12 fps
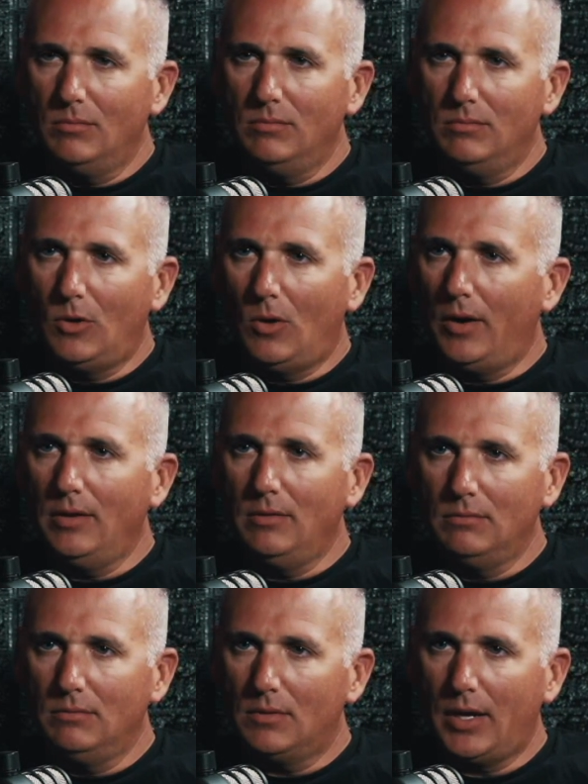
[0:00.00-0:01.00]
on it.
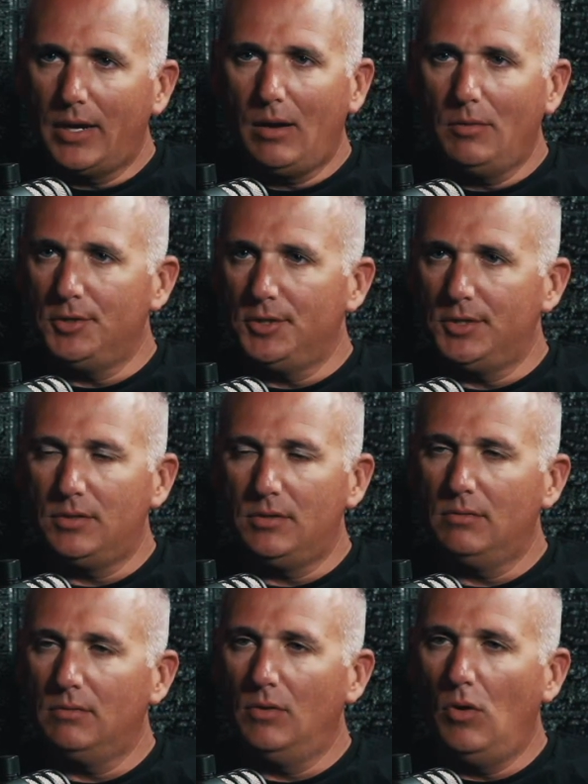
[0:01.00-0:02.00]
Like I was just
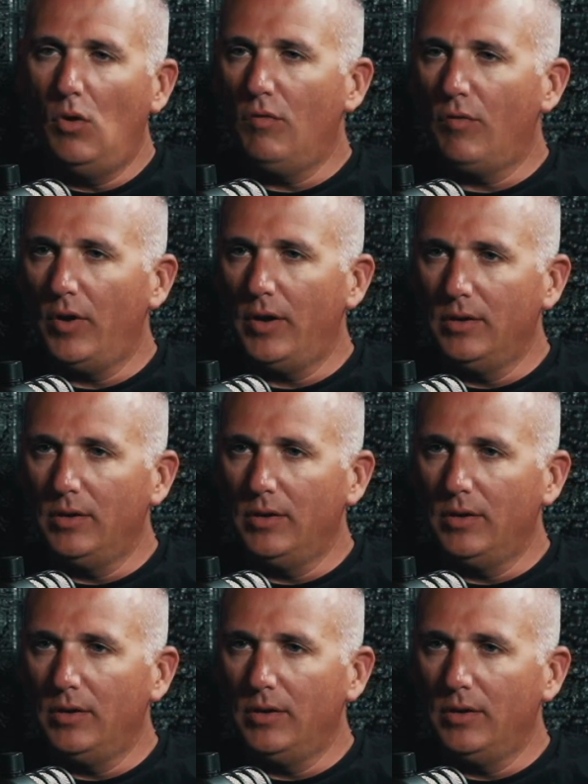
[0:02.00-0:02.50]
over it.